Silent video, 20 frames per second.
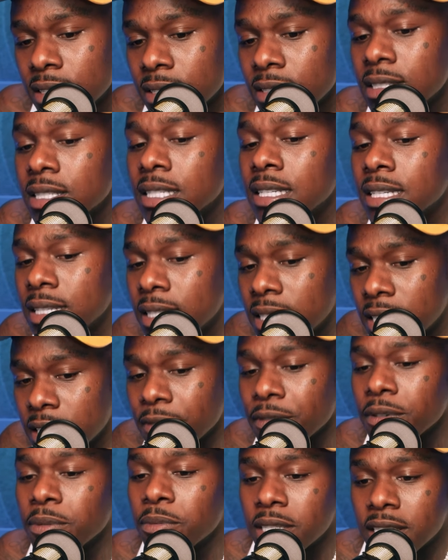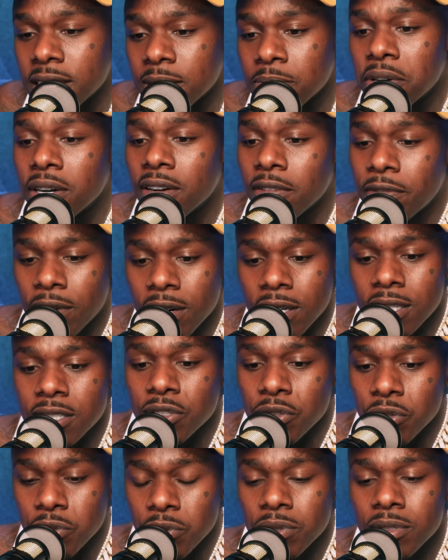Shit hit different when it's
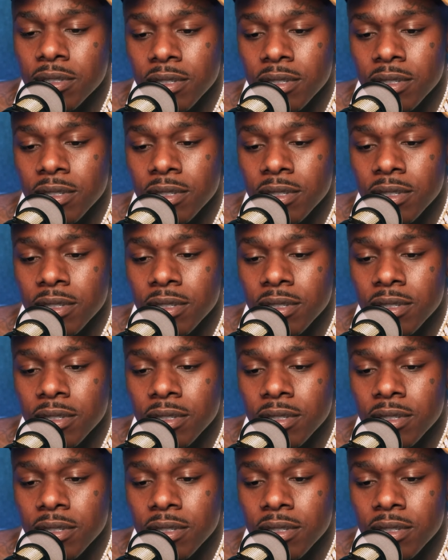motherfuckers who